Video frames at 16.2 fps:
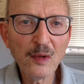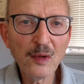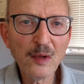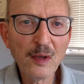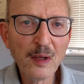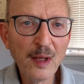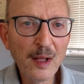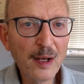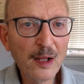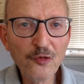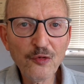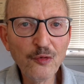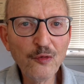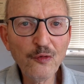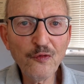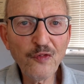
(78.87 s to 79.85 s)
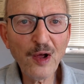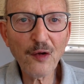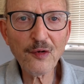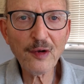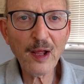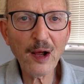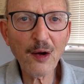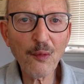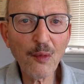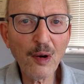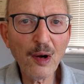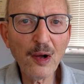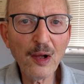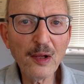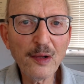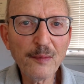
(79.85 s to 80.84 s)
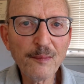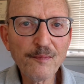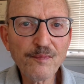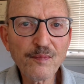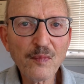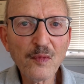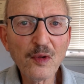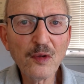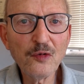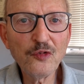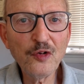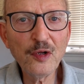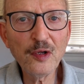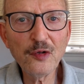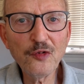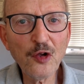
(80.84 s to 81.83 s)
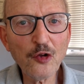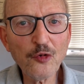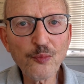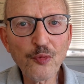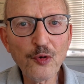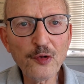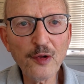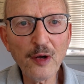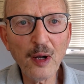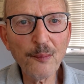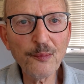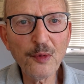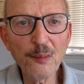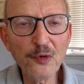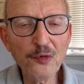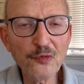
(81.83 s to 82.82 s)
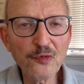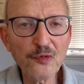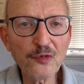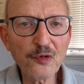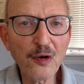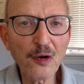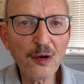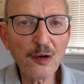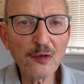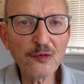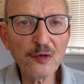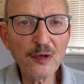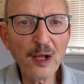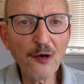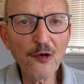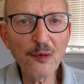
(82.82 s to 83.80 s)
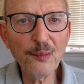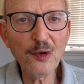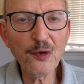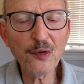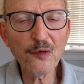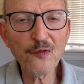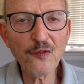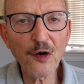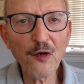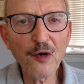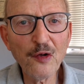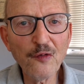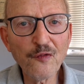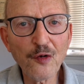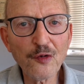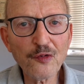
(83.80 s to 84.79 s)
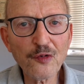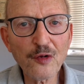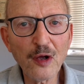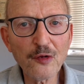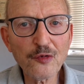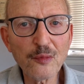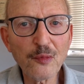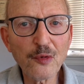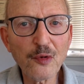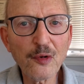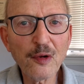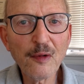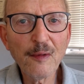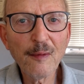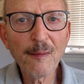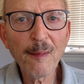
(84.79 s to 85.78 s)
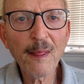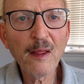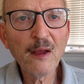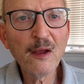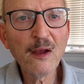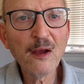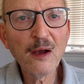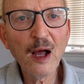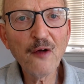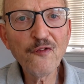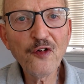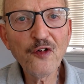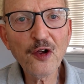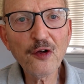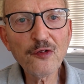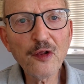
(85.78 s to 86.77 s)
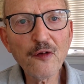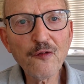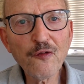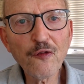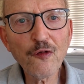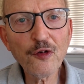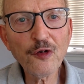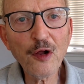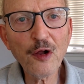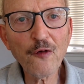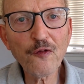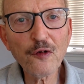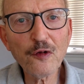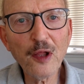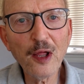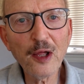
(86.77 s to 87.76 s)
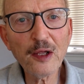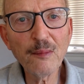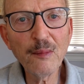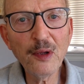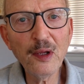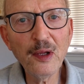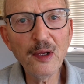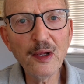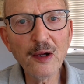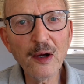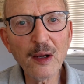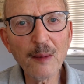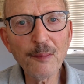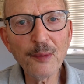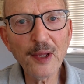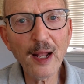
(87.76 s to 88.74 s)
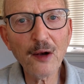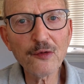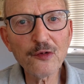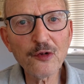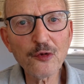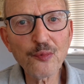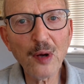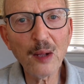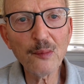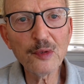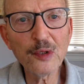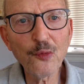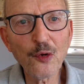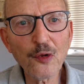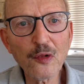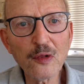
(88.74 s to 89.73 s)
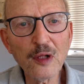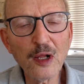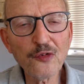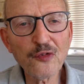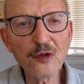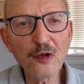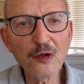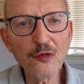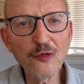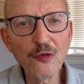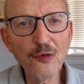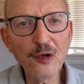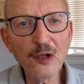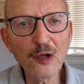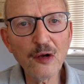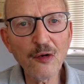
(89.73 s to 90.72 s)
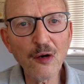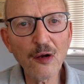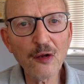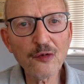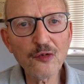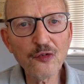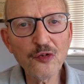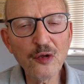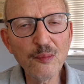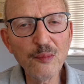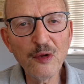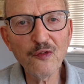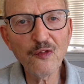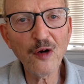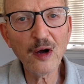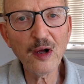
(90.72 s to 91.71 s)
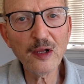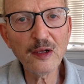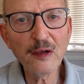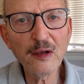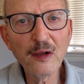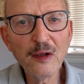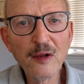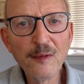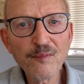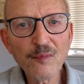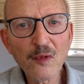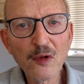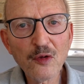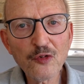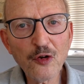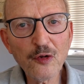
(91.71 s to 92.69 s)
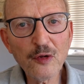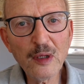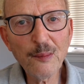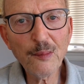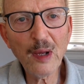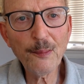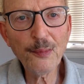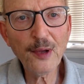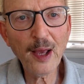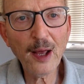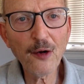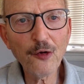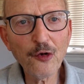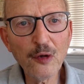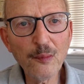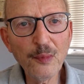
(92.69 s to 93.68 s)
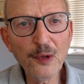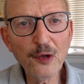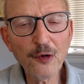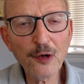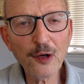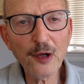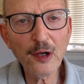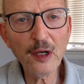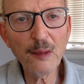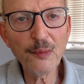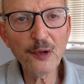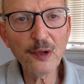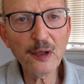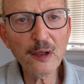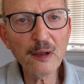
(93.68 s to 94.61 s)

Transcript: And I soon found out why. She had just printed up the business cards, and I would be her very first customer. I figured that for a duffer like me on a piano that's probably worth less than a tuning cost, she'd be fine. Certainly my piano could be her guinea pig.